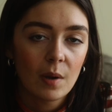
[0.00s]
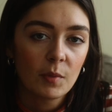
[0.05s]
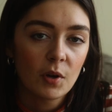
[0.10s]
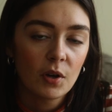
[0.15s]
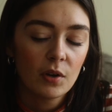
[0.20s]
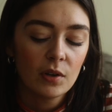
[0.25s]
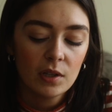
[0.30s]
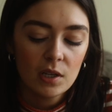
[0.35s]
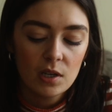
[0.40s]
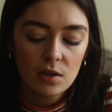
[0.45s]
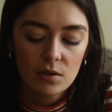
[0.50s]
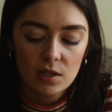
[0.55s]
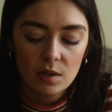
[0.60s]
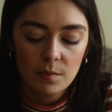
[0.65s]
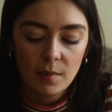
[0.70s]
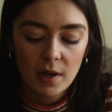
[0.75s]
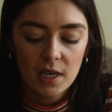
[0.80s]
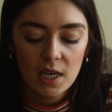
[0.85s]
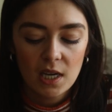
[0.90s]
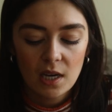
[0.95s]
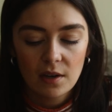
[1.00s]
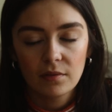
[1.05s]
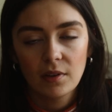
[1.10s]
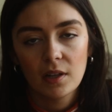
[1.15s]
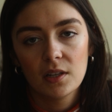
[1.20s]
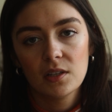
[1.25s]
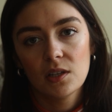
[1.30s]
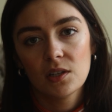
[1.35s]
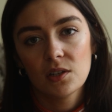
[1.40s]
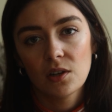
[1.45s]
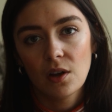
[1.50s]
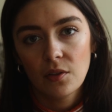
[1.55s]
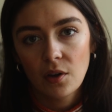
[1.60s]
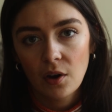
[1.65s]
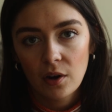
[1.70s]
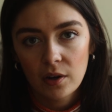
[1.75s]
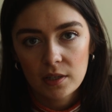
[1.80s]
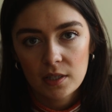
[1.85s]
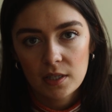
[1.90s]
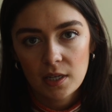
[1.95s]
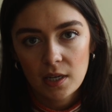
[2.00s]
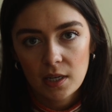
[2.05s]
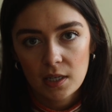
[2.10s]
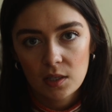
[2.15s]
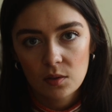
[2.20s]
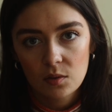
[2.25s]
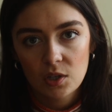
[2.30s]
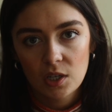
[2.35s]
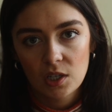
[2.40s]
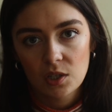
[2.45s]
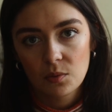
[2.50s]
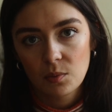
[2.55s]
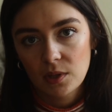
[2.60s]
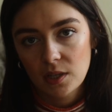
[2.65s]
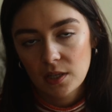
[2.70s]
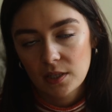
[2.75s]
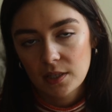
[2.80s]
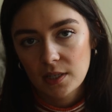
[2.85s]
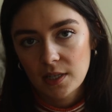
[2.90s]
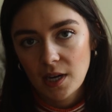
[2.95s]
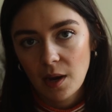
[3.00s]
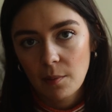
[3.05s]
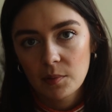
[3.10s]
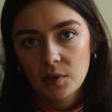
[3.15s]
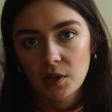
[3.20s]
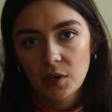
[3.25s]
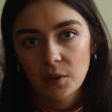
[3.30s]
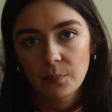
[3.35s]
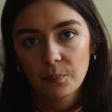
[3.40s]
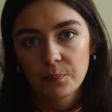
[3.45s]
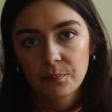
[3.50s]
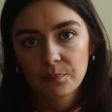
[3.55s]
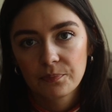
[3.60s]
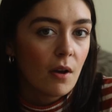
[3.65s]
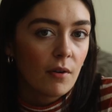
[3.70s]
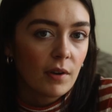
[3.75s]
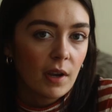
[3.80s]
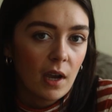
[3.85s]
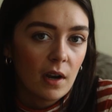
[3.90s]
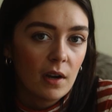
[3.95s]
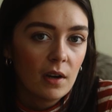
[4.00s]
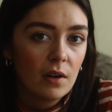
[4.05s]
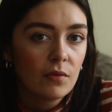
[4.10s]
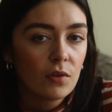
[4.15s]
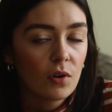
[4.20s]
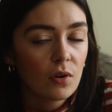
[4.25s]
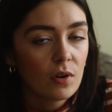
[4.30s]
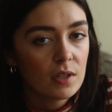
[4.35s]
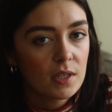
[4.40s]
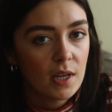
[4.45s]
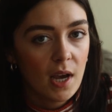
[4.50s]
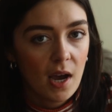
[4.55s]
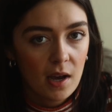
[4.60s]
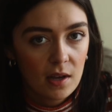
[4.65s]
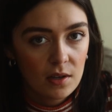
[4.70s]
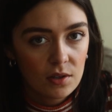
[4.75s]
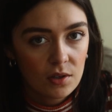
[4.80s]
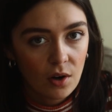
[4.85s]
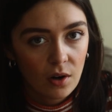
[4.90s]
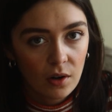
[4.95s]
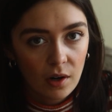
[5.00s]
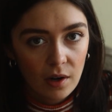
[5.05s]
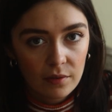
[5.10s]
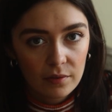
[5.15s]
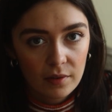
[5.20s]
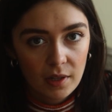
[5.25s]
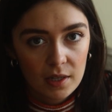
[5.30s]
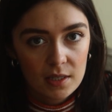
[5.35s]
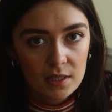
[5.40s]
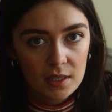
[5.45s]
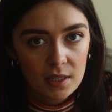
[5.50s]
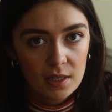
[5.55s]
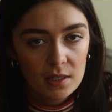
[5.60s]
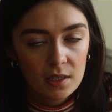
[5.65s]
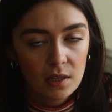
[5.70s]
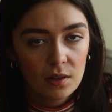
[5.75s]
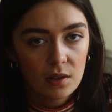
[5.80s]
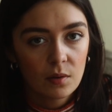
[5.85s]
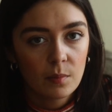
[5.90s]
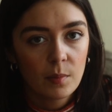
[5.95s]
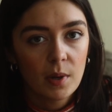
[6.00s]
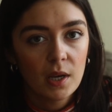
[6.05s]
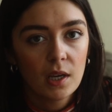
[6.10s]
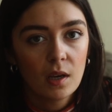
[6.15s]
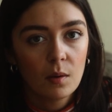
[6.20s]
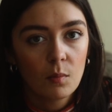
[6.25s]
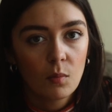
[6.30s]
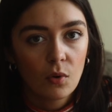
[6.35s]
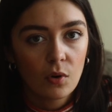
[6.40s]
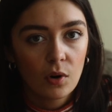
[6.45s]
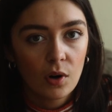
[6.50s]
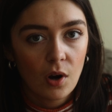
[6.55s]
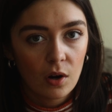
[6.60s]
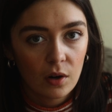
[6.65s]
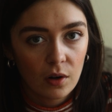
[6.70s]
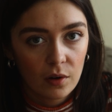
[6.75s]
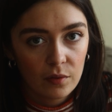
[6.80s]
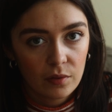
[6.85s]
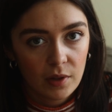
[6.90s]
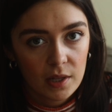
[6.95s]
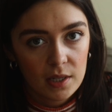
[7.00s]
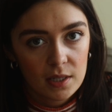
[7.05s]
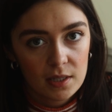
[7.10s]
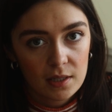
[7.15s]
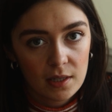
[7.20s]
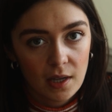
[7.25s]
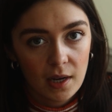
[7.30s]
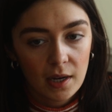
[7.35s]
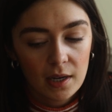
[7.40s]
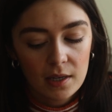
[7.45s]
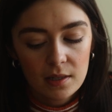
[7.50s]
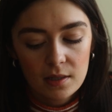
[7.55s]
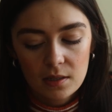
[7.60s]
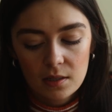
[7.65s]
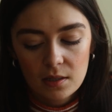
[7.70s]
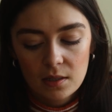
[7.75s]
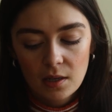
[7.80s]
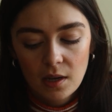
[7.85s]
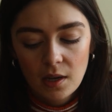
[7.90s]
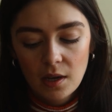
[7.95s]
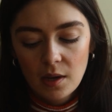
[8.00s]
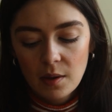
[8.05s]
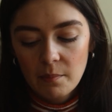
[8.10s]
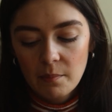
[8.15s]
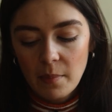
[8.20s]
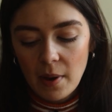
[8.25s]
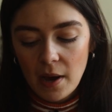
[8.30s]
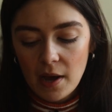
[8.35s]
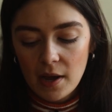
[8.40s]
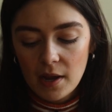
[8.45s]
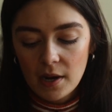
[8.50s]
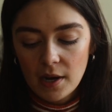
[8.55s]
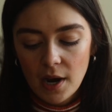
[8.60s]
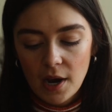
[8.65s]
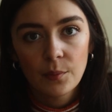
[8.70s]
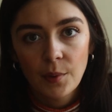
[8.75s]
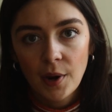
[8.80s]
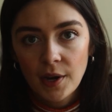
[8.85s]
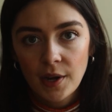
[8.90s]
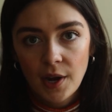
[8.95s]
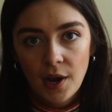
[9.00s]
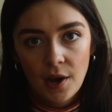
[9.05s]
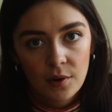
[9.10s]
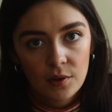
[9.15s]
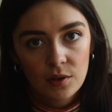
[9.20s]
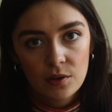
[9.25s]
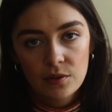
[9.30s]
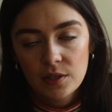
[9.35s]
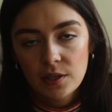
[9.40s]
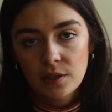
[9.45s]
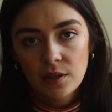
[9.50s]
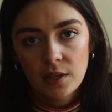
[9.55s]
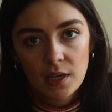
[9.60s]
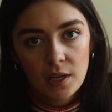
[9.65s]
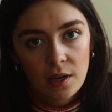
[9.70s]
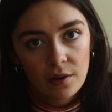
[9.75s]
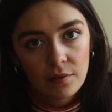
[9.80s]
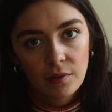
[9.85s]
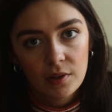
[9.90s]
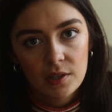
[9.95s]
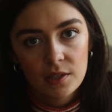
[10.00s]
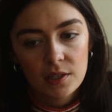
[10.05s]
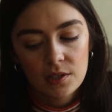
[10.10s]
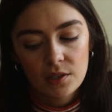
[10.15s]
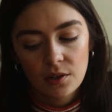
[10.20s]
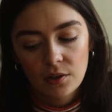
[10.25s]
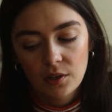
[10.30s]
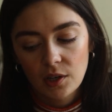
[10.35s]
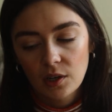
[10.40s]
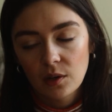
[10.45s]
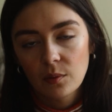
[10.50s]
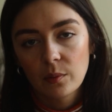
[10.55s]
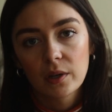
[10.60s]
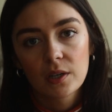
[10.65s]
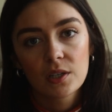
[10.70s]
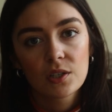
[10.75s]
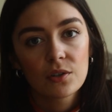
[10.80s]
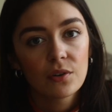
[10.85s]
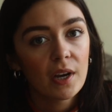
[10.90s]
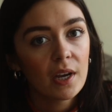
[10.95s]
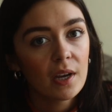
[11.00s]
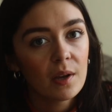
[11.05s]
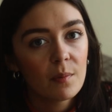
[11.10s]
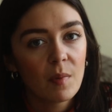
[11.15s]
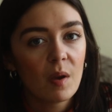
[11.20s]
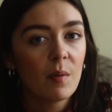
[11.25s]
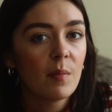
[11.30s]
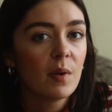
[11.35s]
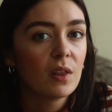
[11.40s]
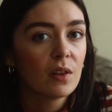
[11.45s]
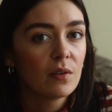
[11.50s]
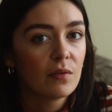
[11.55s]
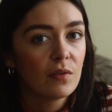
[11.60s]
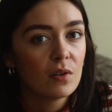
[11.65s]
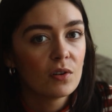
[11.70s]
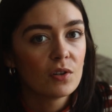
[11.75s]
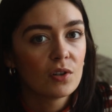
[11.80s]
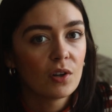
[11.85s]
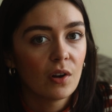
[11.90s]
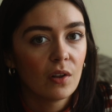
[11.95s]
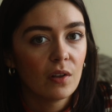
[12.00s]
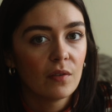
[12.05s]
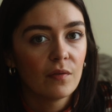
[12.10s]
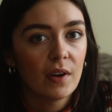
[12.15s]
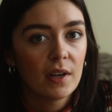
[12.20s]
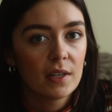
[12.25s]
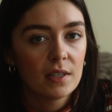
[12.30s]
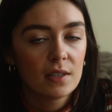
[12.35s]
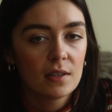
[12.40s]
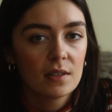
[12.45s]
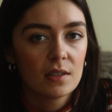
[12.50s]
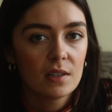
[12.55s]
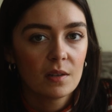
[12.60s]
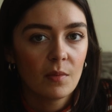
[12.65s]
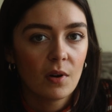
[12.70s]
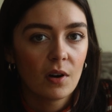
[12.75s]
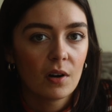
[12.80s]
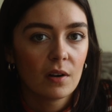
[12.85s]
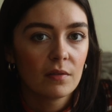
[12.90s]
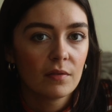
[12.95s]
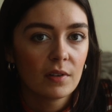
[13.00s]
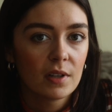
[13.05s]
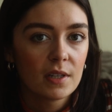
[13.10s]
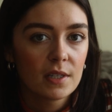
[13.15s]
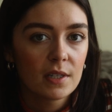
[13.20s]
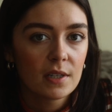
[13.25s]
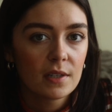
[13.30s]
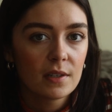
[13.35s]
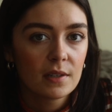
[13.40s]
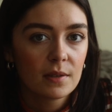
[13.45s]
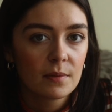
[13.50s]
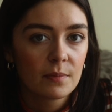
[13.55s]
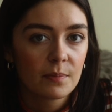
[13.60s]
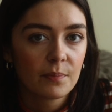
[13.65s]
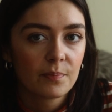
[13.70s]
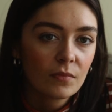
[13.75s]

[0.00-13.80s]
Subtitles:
So I'm currently using my EF lenses on the R6 just with this adapter. Now Canon of course has RF lenses, and they're making more RF lens lines, but for right now using the EF lenses on here works great. Maybe in the future I'll invest in some RF lenses.